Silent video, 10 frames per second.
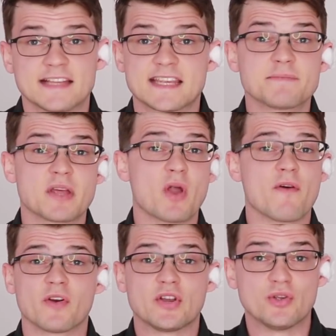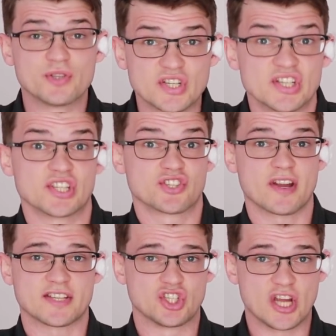It seems I'm not very used to
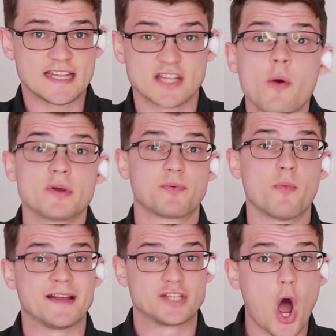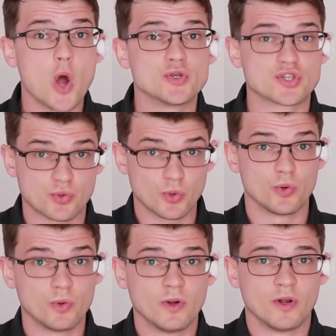distressed jeans. I almost put my toes
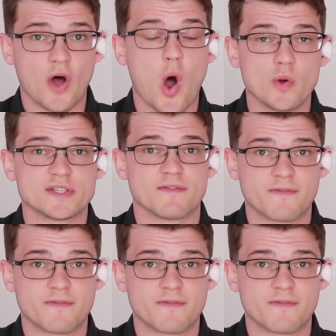through the holes in the